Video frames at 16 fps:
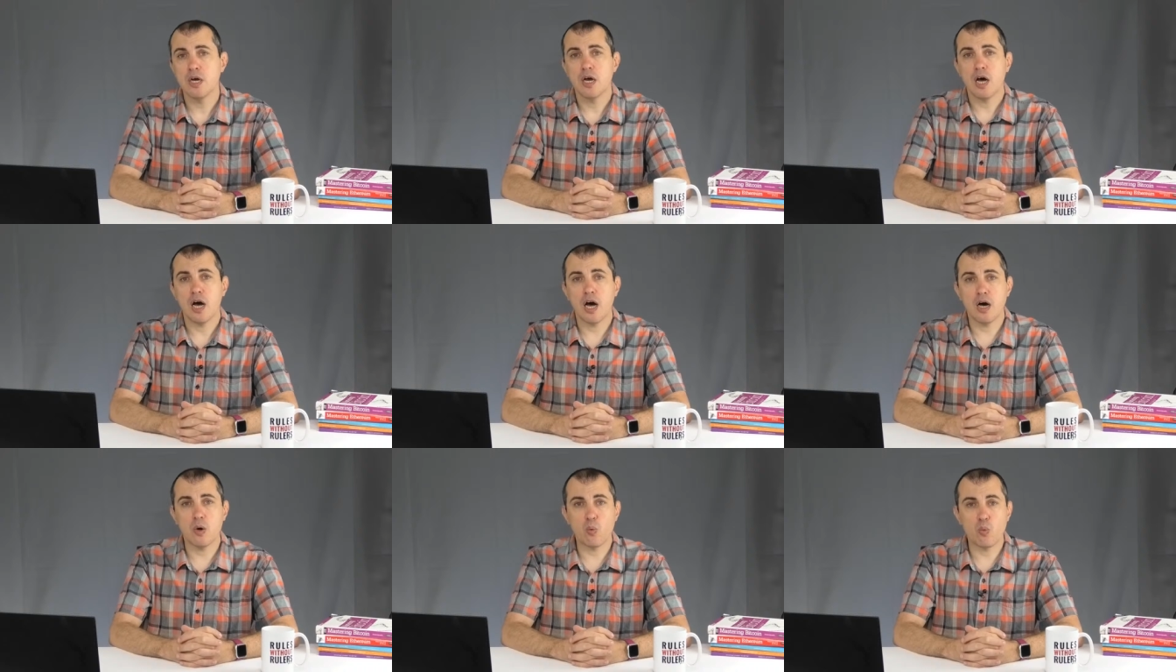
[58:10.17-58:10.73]

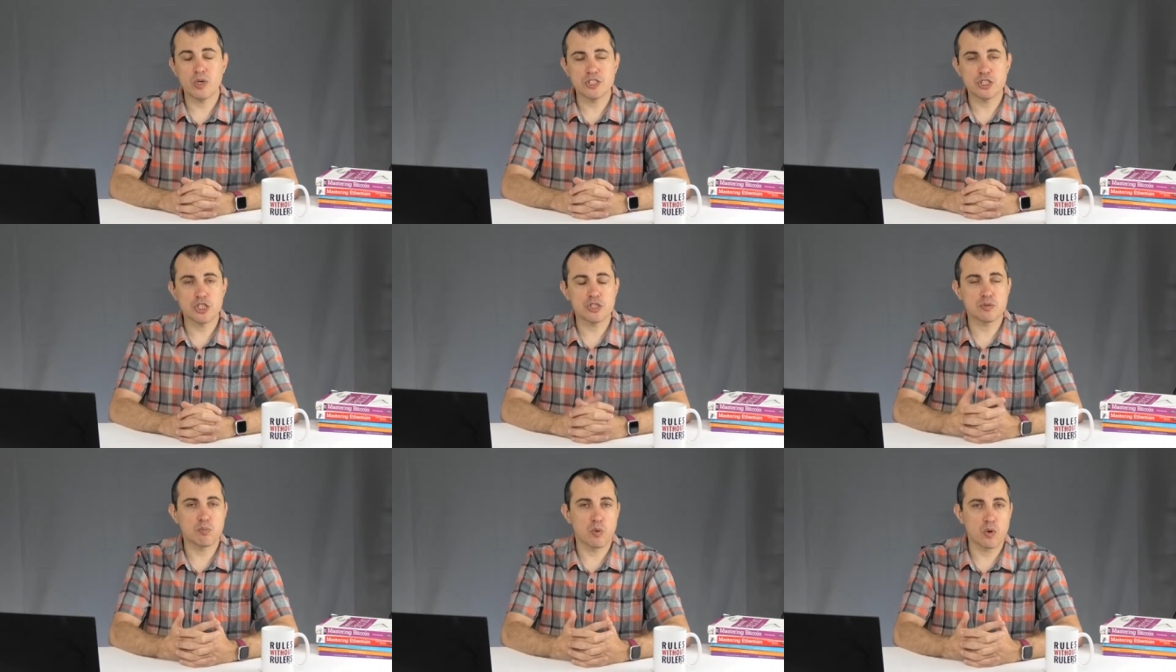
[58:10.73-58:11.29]
which
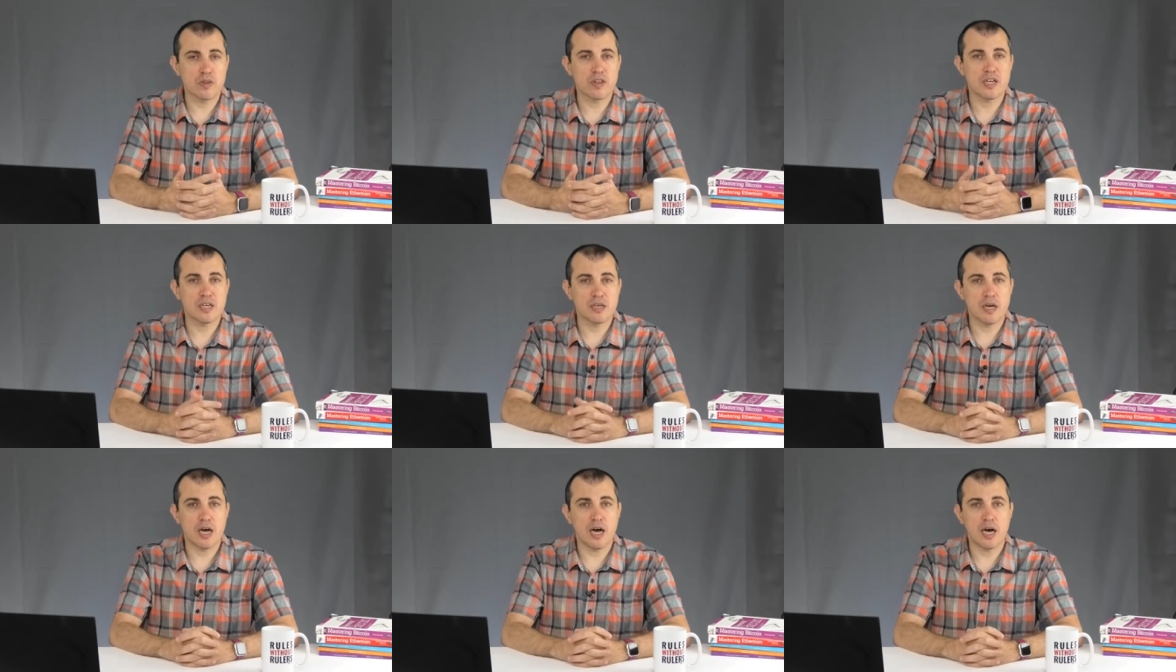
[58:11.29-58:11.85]
is more
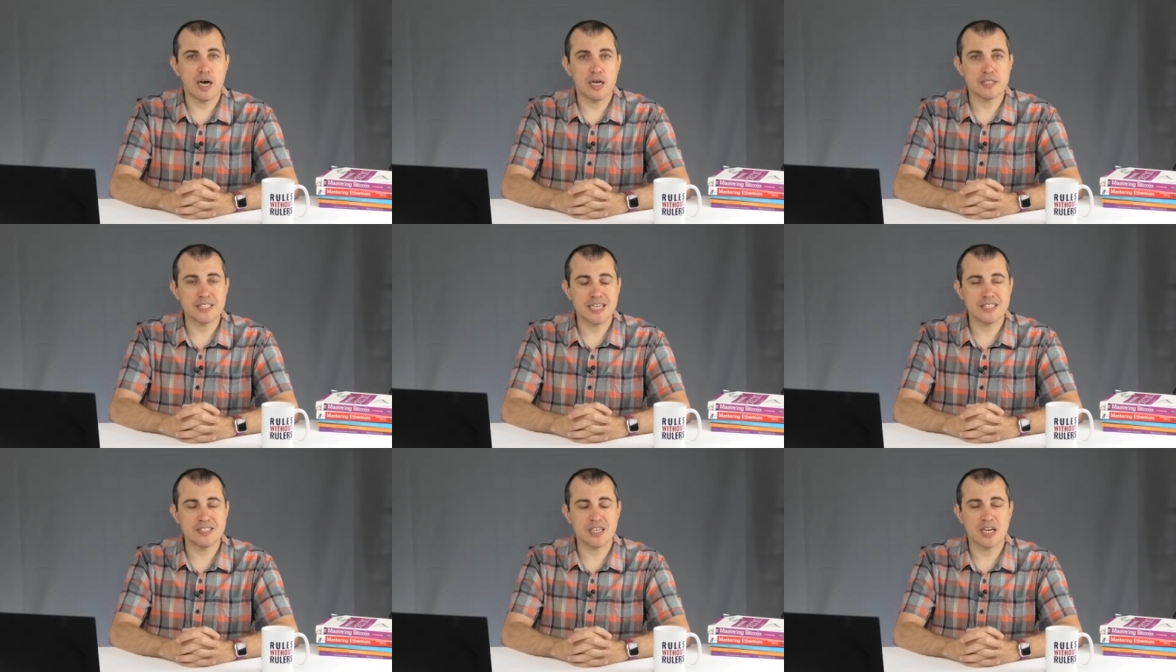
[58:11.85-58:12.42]
than
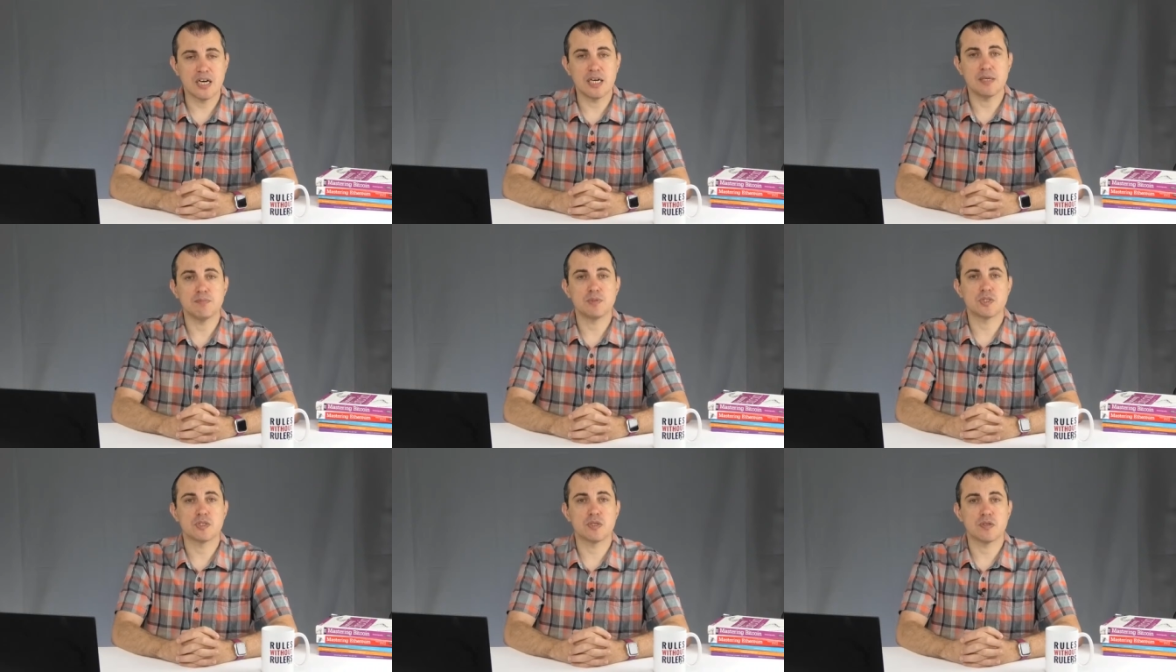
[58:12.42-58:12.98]
10 times